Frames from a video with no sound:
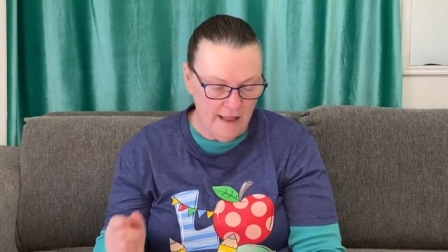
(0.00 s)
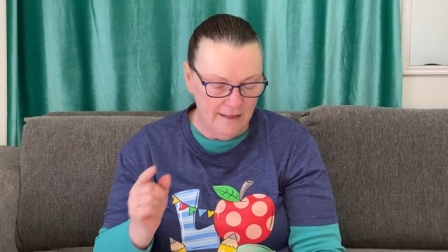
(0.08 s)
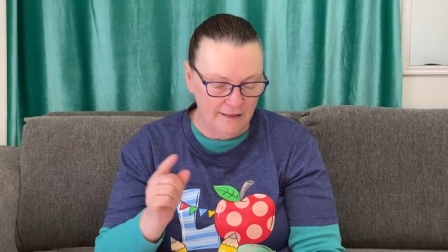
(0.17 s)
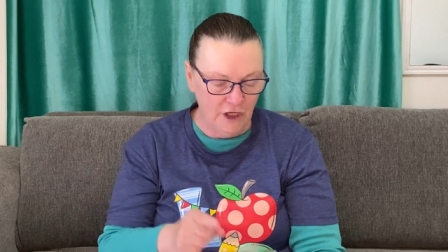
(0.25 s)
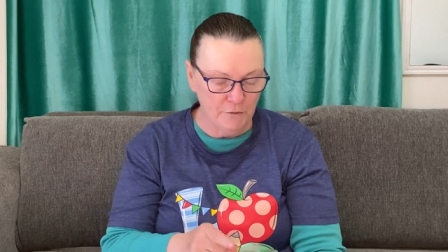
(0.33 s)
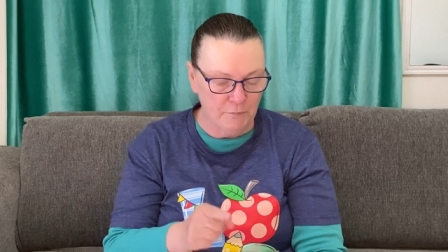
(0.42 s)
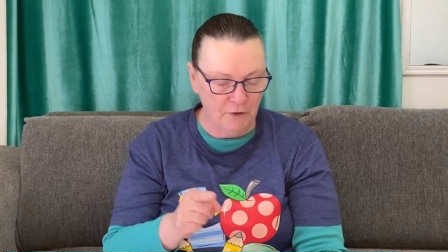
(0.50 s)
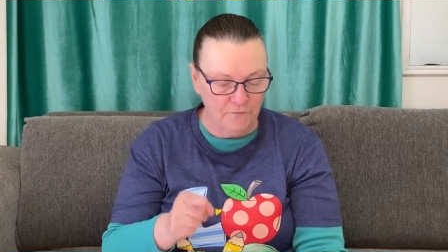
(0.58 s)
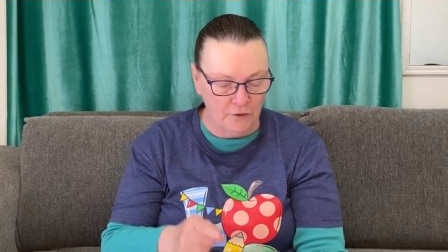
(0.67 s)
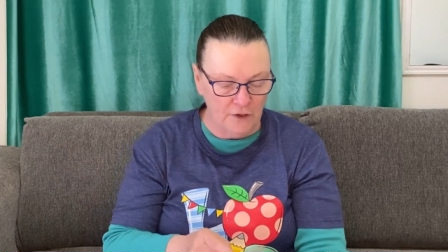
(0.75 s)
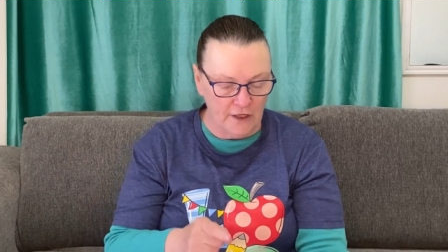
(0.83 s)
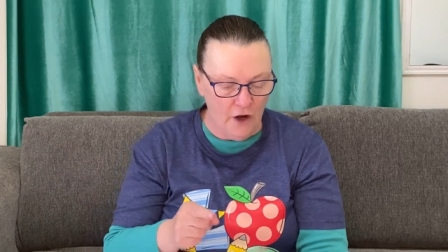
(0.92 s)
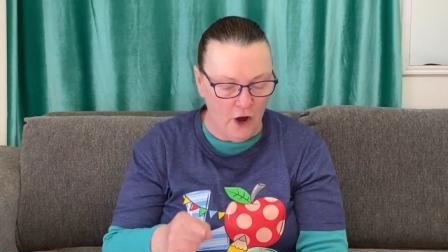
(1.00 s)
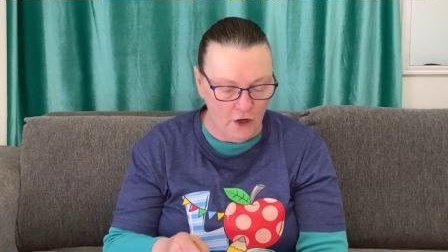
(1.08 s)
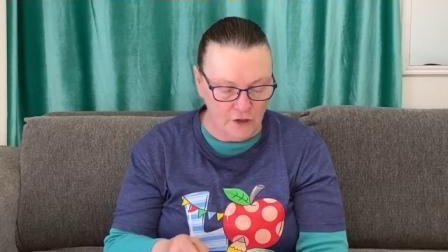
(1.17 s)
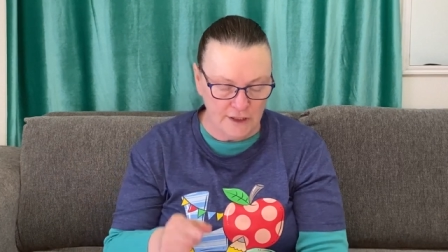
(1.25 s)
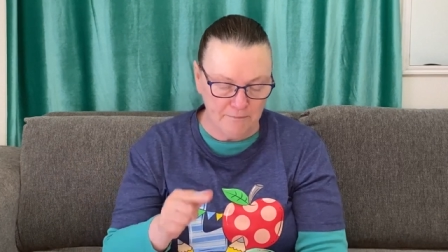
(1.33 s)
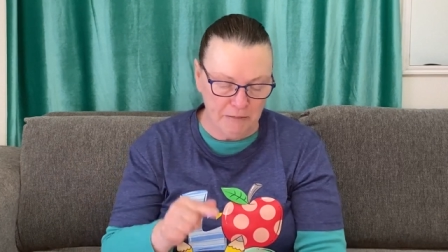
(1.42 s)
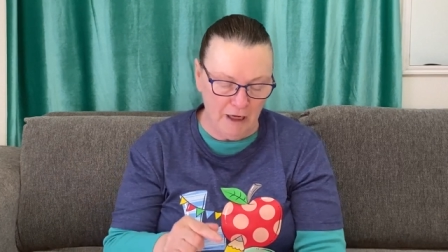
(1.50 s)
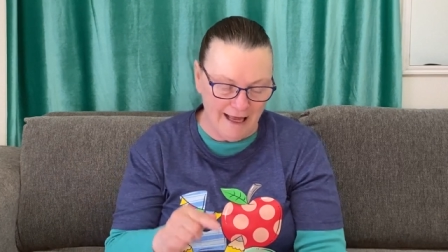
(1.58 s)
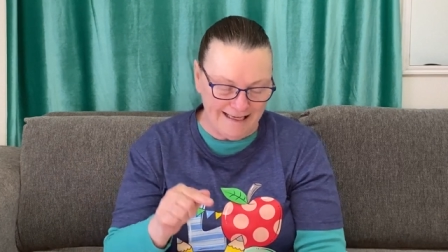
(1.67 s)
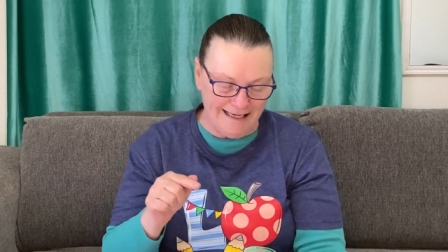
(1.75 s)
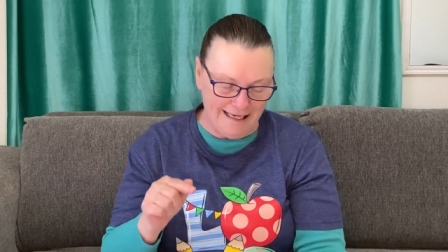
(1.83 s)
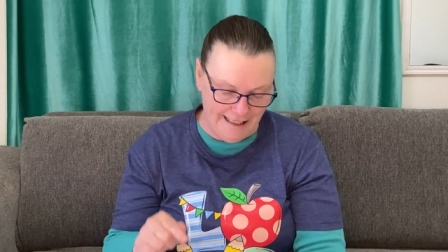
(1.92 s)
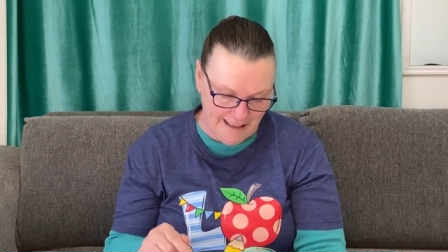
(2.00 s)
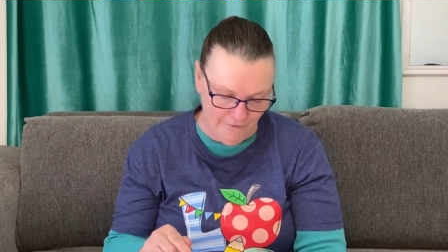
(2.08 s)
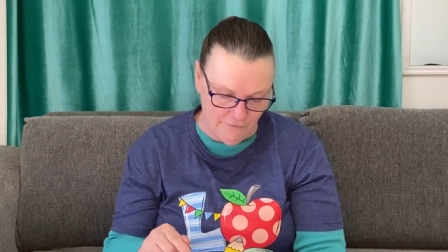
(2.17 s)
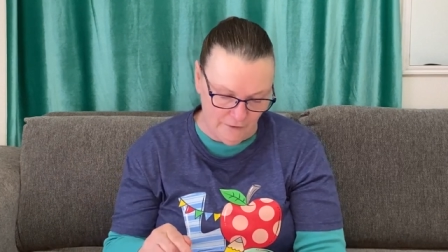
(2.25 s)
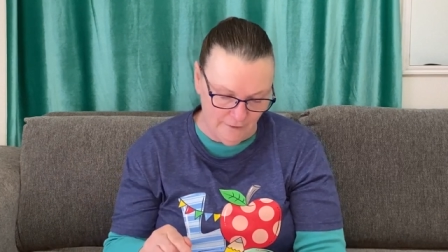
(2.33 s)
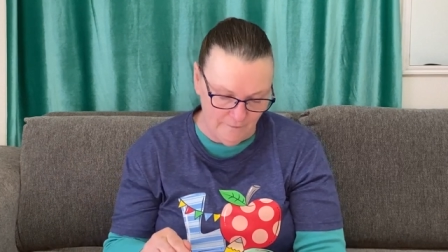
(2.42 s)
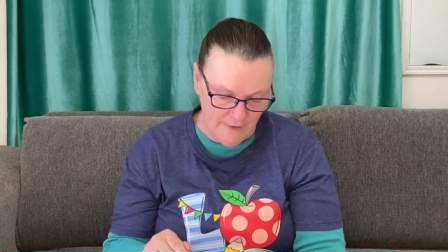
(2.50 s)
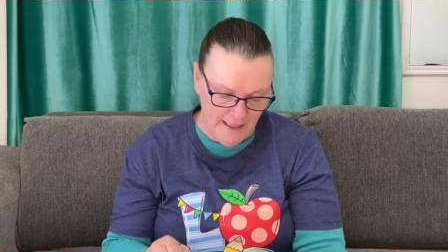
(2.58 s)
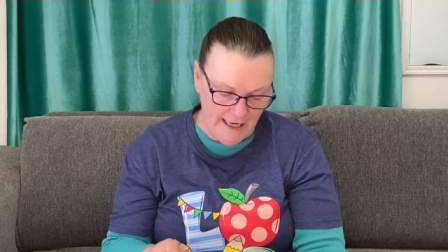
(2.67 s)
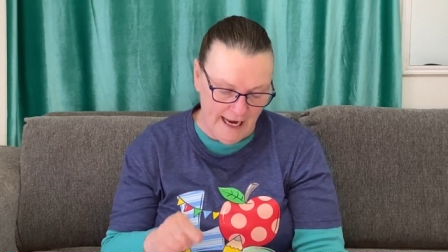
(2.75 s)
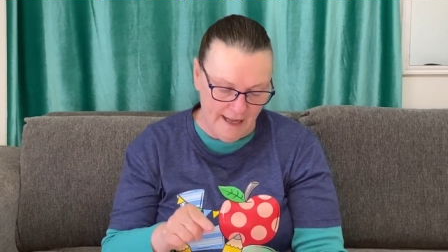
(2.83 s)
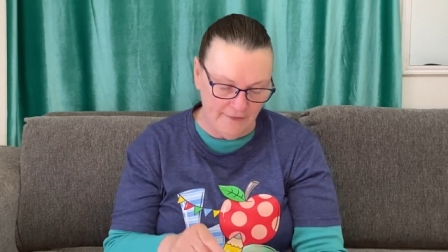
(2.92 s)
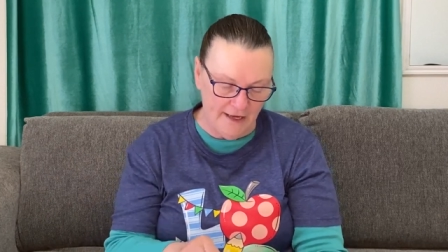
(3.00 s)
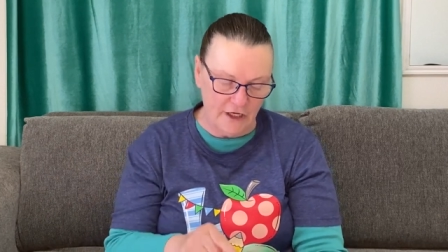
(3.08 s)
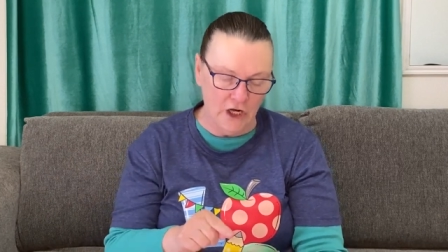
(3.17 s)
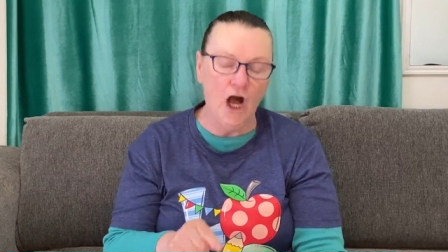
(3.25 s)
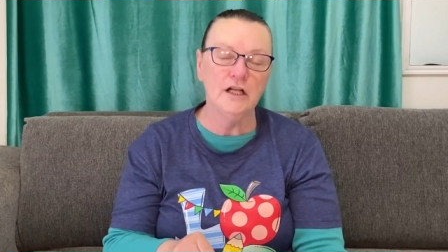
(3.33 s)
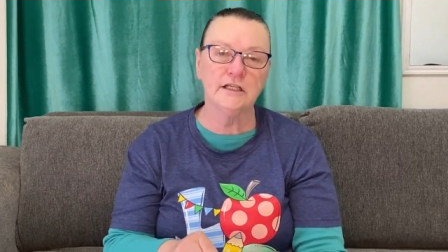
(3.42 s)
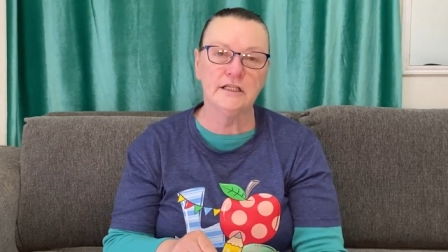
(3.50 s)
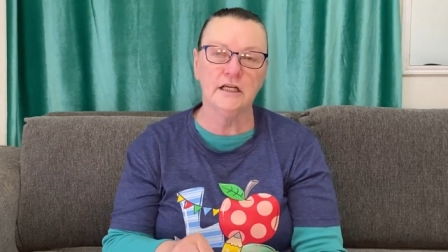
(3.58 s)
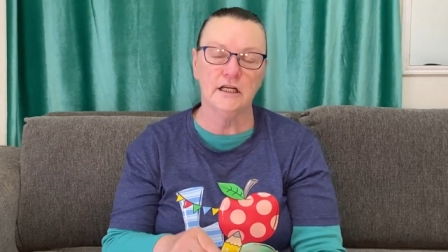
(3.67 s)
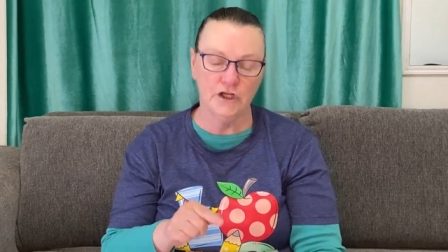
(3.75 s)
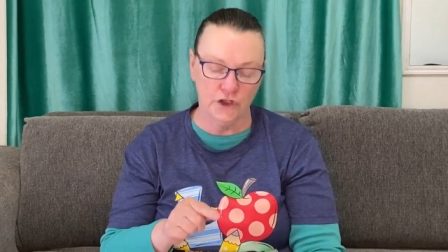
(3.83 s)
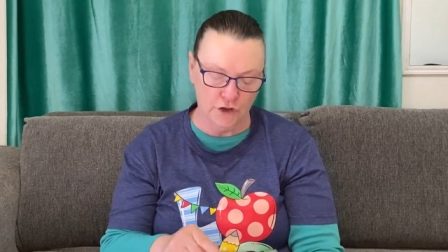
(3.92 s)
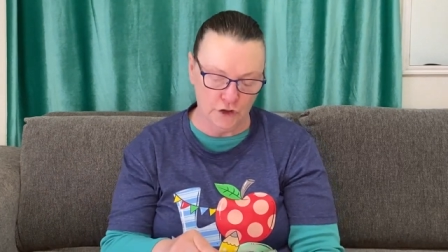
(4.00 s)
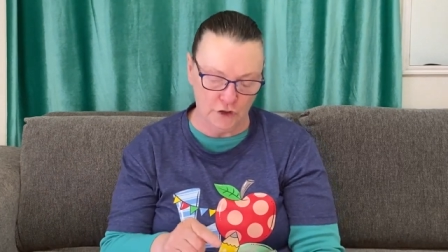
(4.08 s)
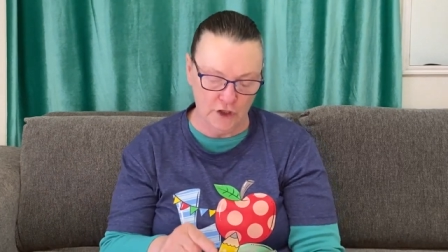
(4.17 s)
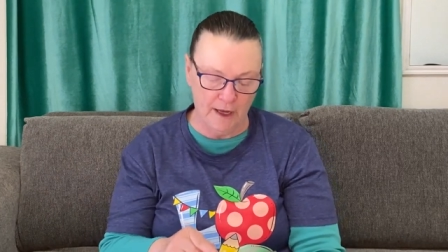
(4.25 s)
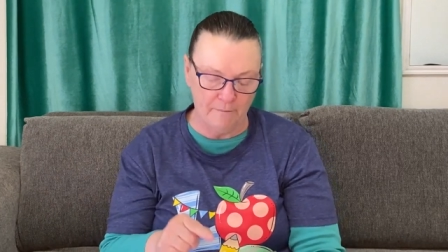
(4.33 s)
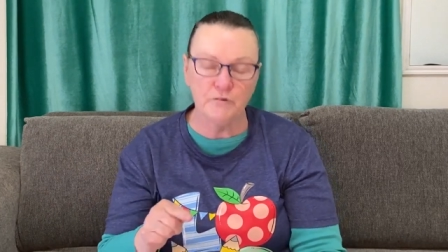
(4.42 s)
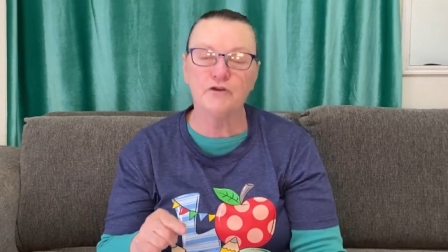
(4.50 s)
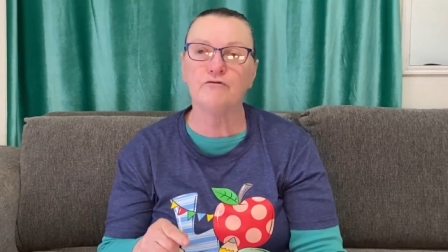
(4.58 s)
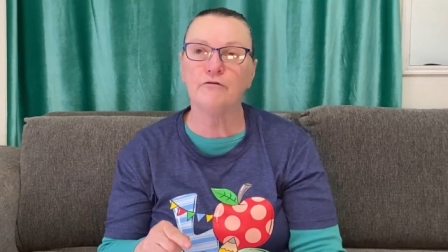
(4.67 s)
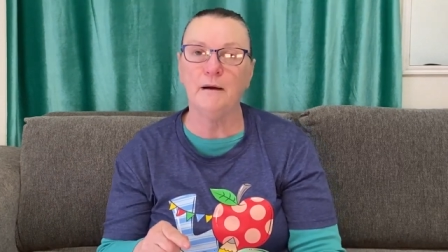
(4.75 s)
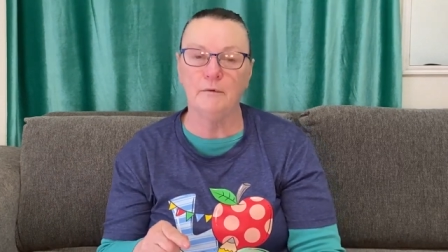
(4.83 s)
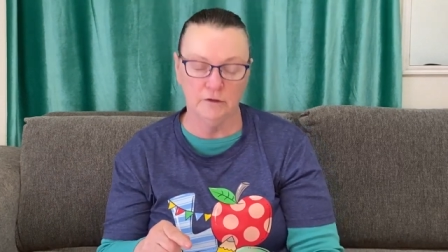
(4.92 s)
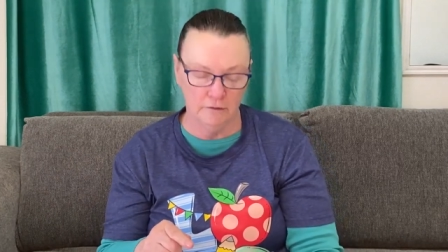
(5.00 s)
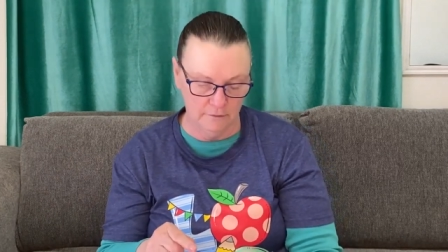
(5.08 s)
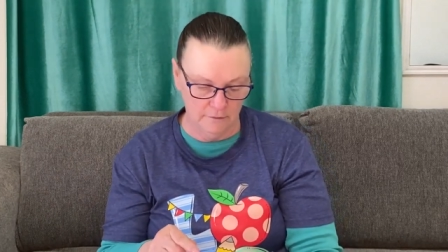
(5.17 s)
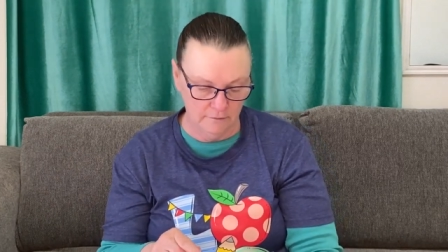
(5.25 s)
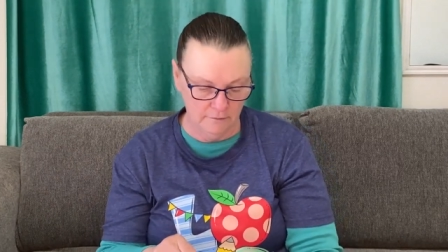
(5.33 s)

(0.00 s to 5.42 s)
Their perverted hearts plot evil, and they constantly stir up trouble.